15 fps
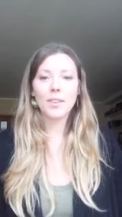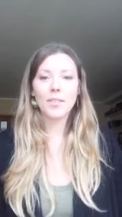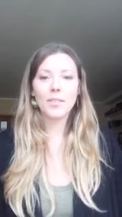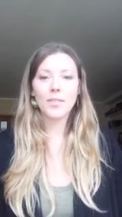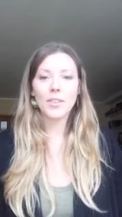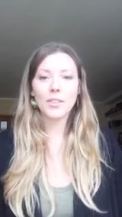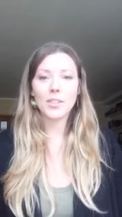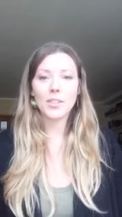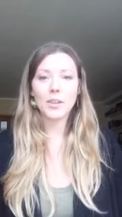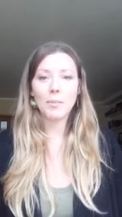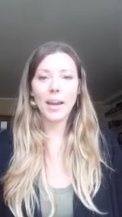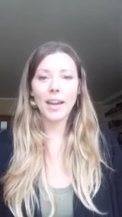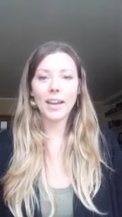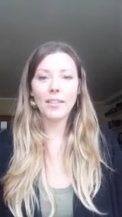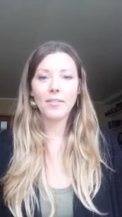filter
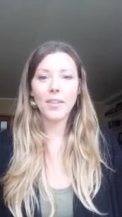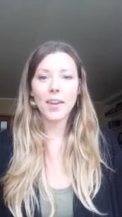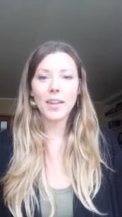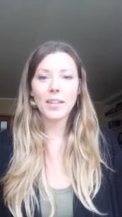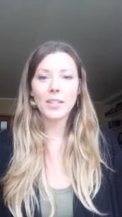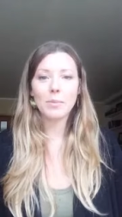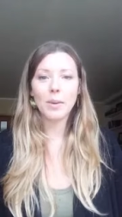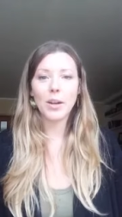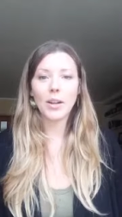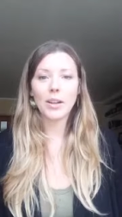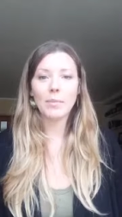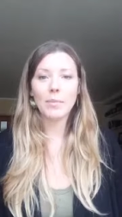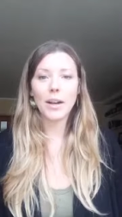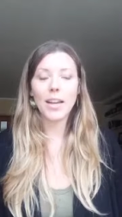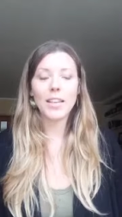by Facebook,
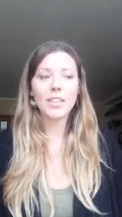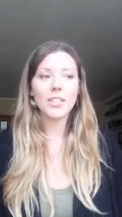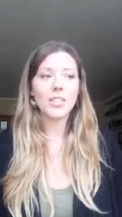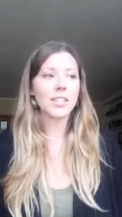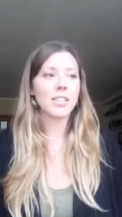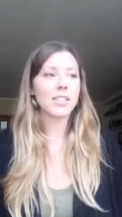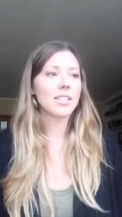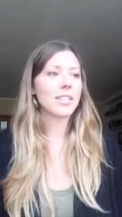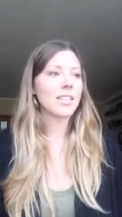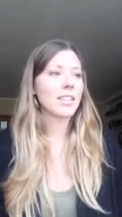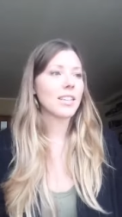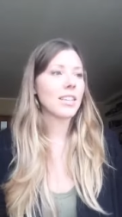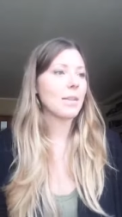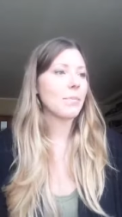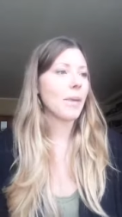but just
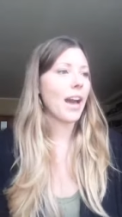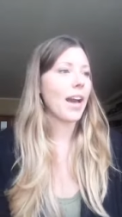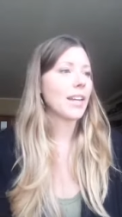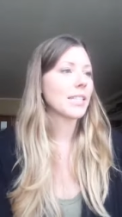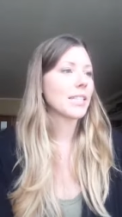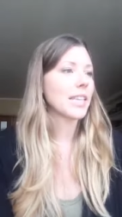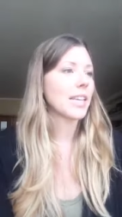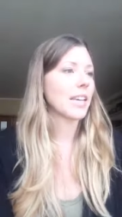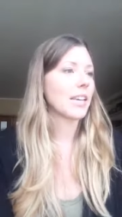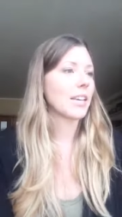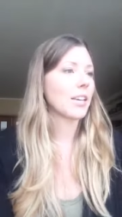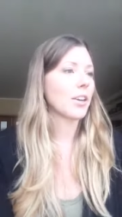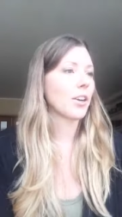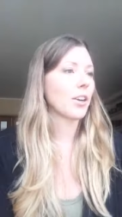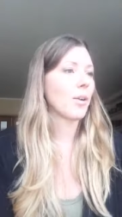keep asking
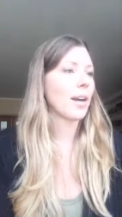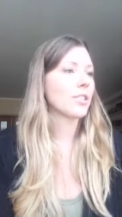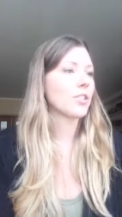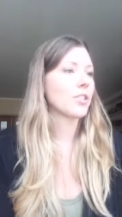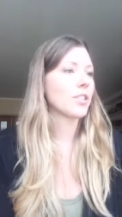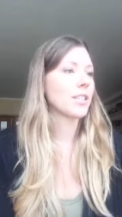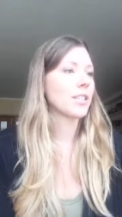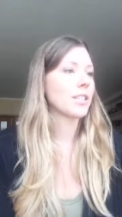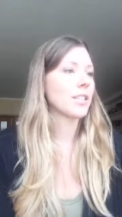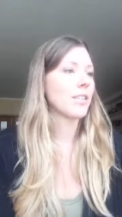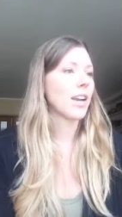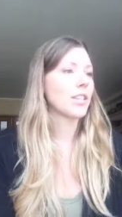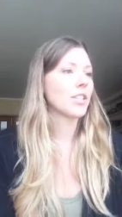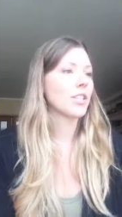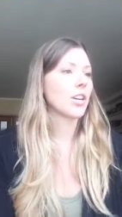your questions if
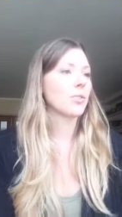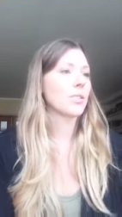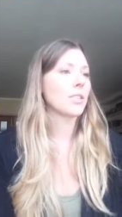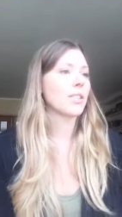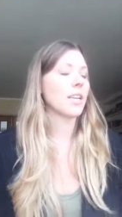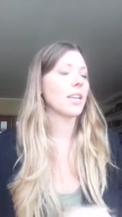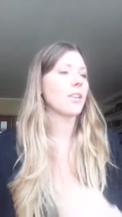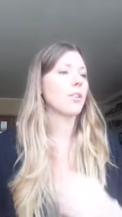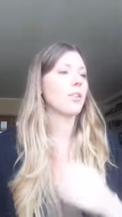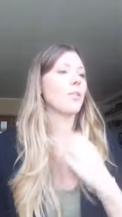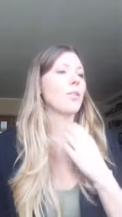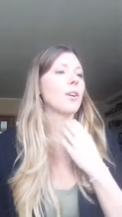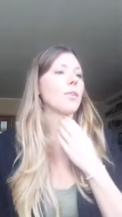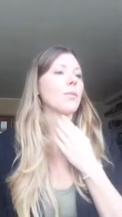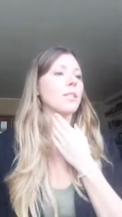I don't see it
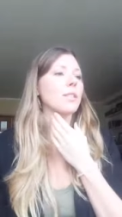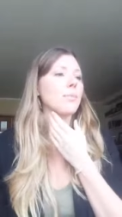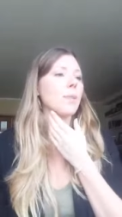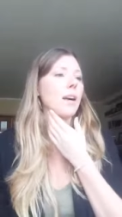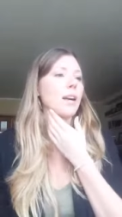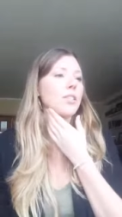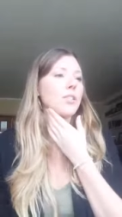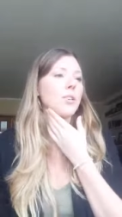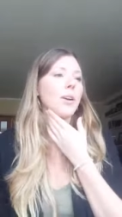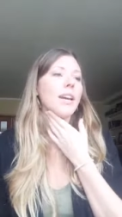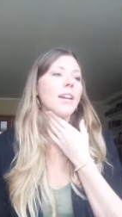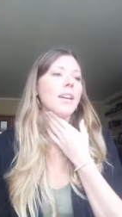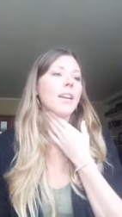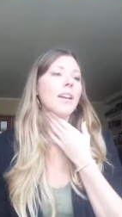or respond to it.